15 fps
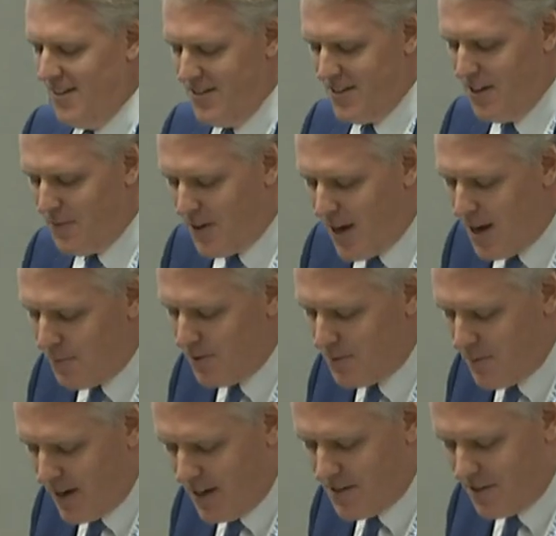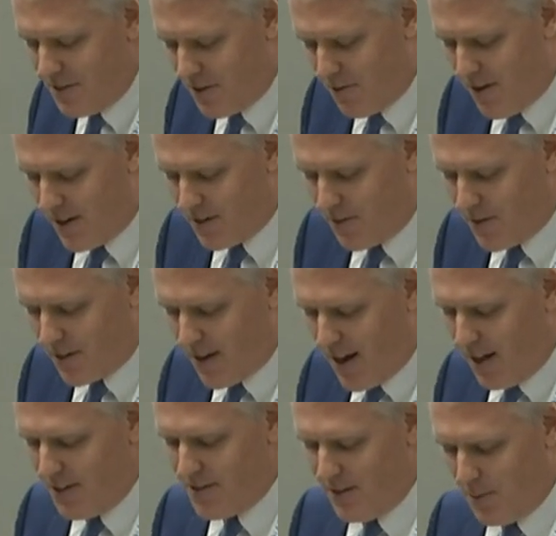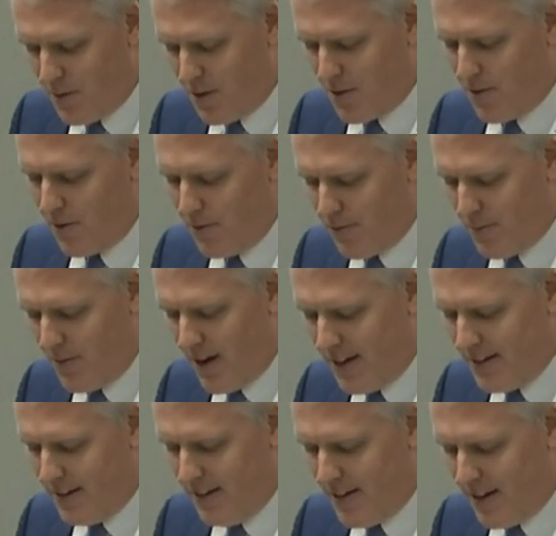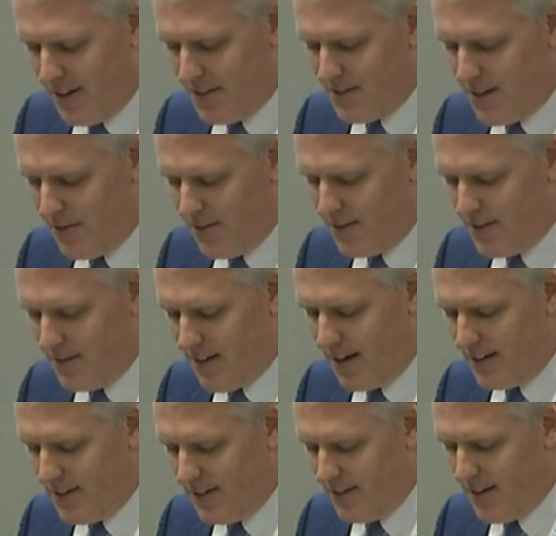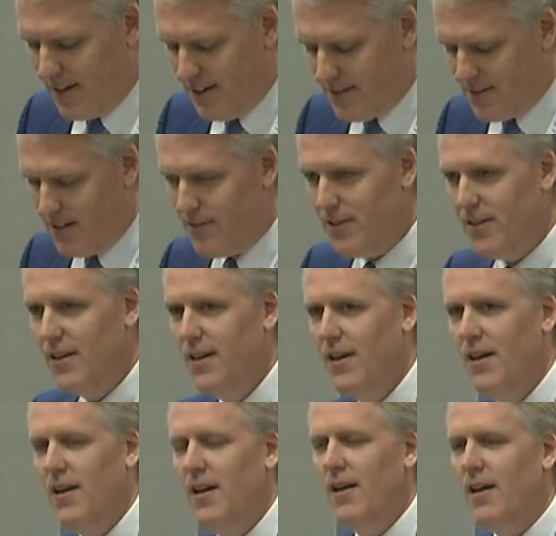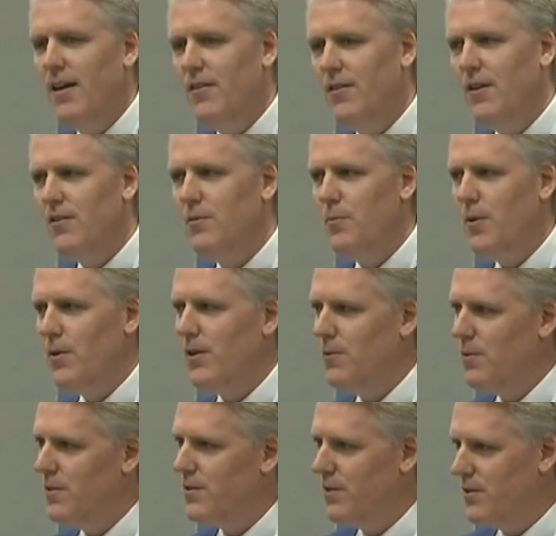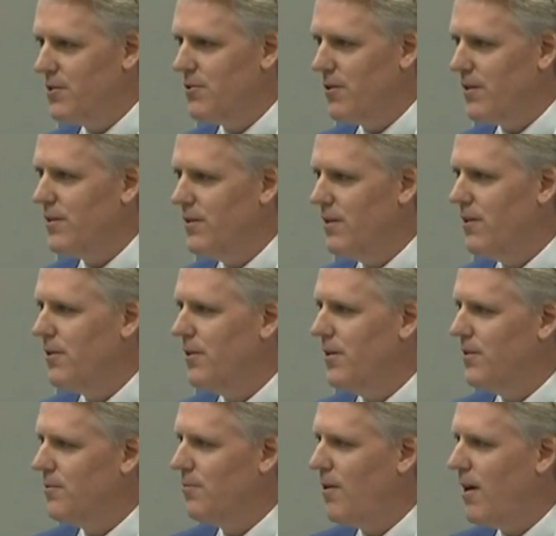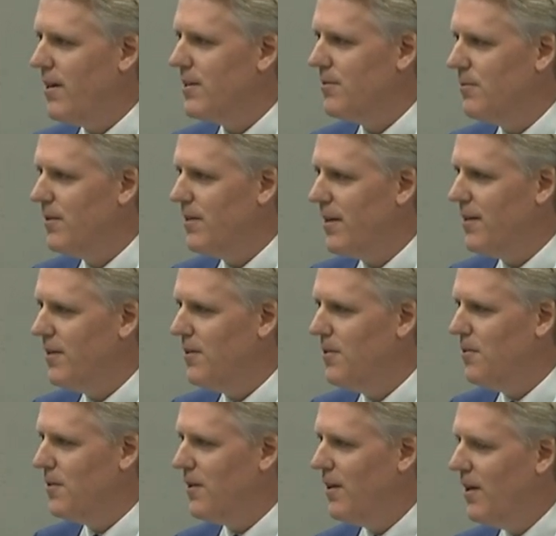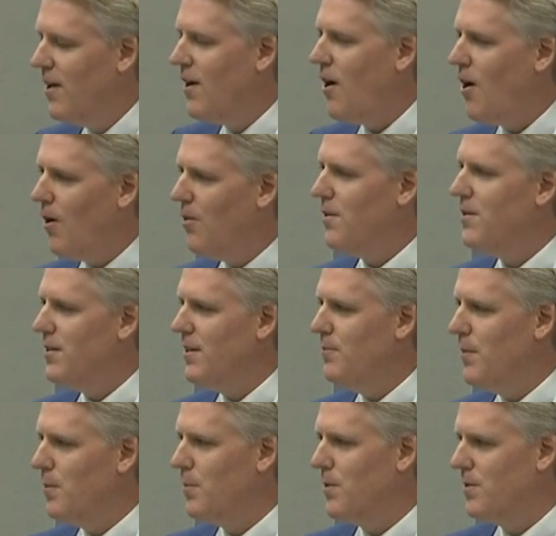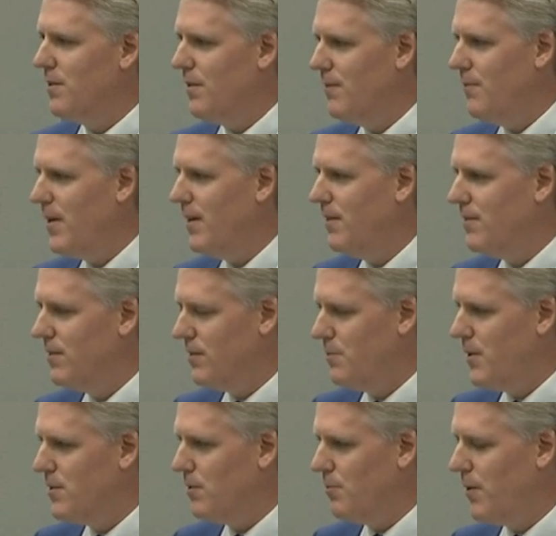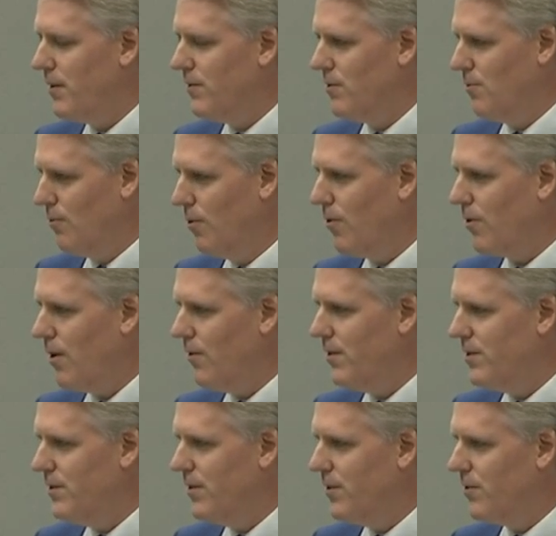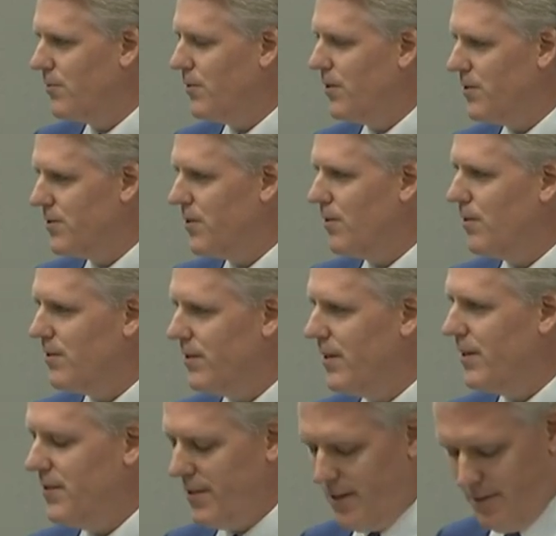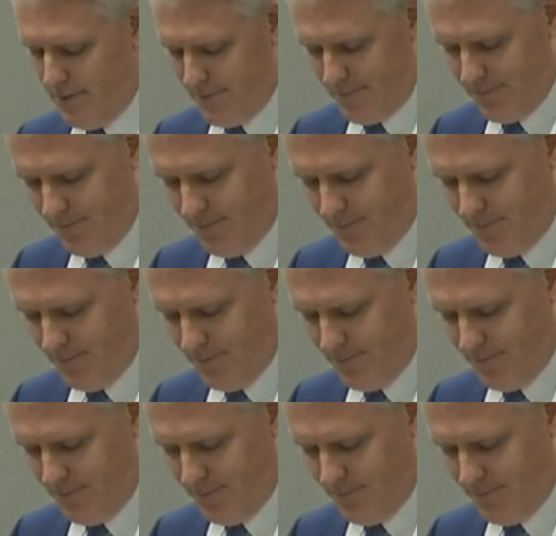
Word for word: Steve Camp was managing director of the Coliseum Authority from 1987 to 1997, and this building was constructed under his watch. We thank you and all the team members that have made this a special place to work all these years for your service. Thank you, Steve.